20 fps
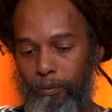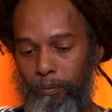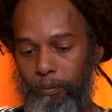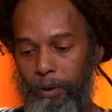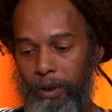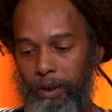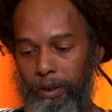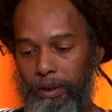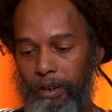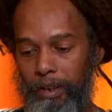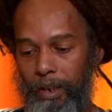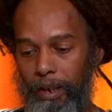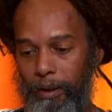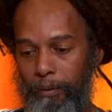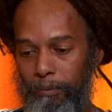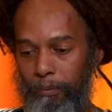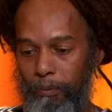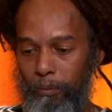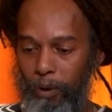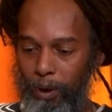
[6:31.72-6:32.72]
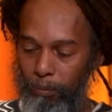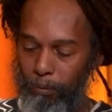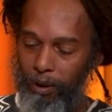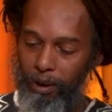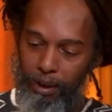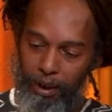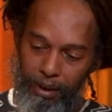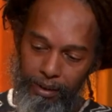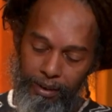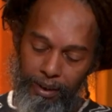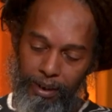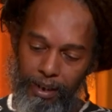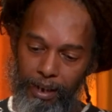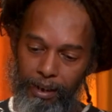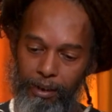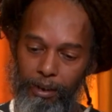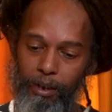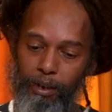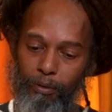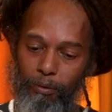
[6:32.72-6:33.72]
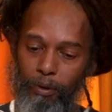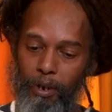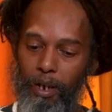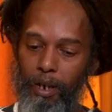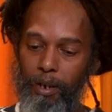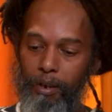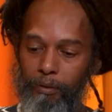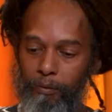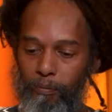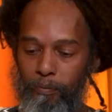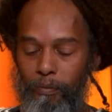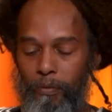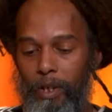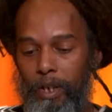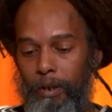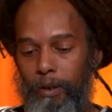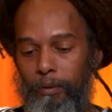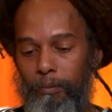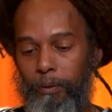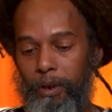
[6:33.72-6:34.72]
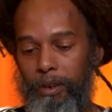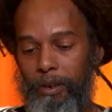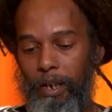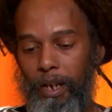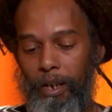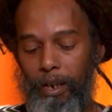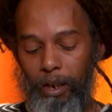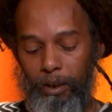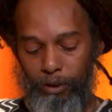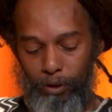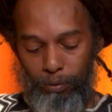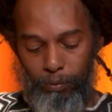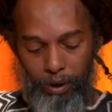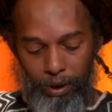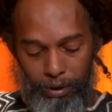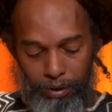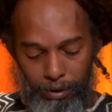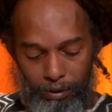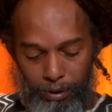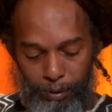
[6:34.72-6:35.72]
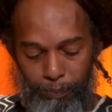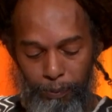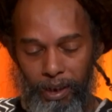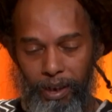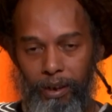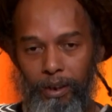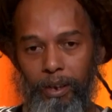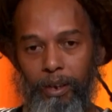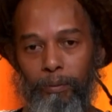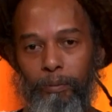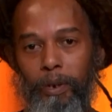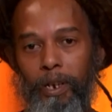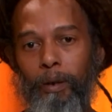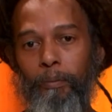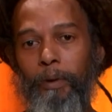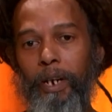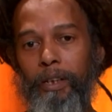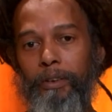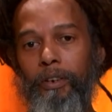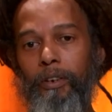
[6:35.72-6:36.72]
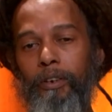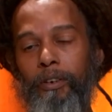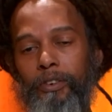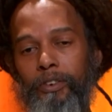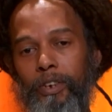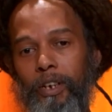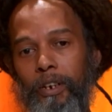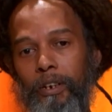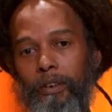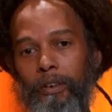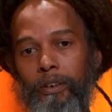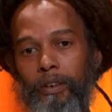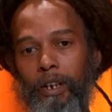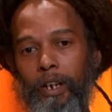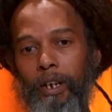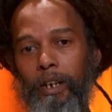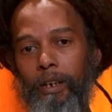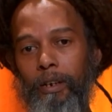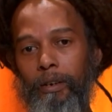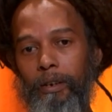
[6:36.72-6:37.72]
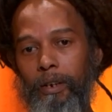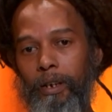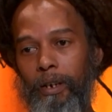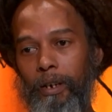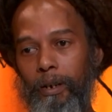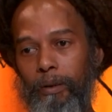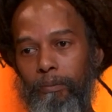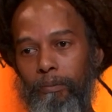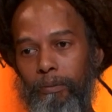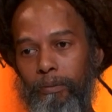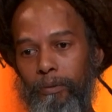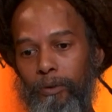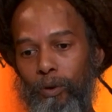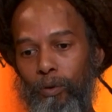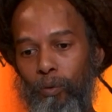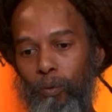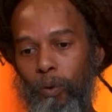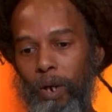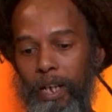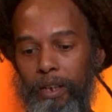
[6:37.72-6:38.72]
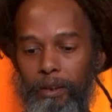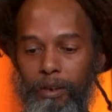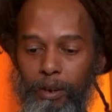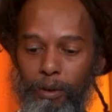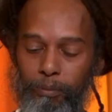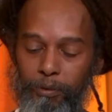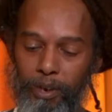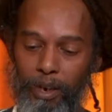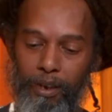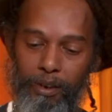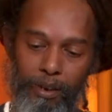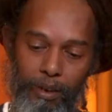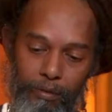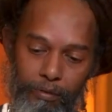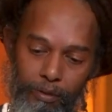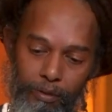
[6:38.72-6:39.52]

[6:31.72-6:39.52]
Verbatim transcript: but um, we'll, we'll, get to that later on. But I, I, just wanted to speak a little bit about the Earth Center and um, what the objective